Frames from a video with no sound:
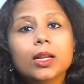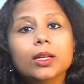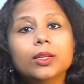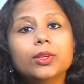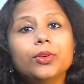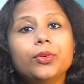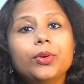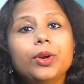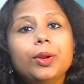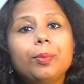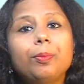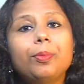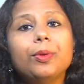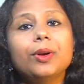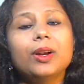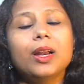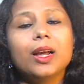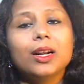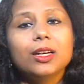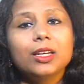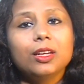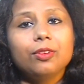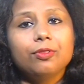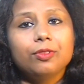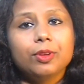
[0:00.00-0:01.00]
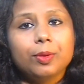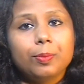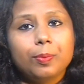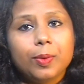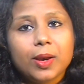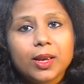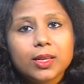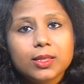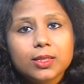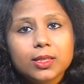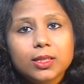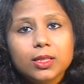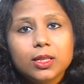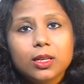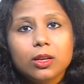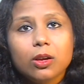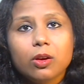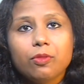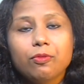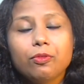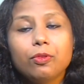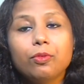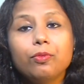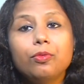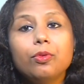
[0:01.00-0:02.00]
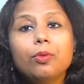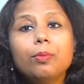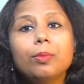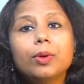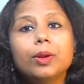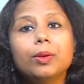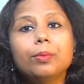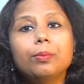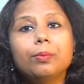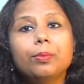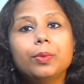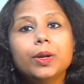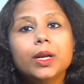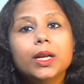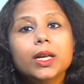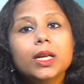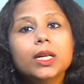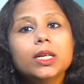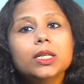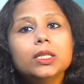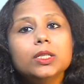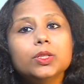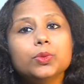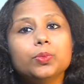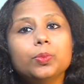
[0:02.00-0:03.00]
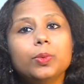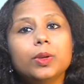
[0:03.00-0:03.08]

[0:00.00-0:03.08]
The reproductive capacity of a woman begins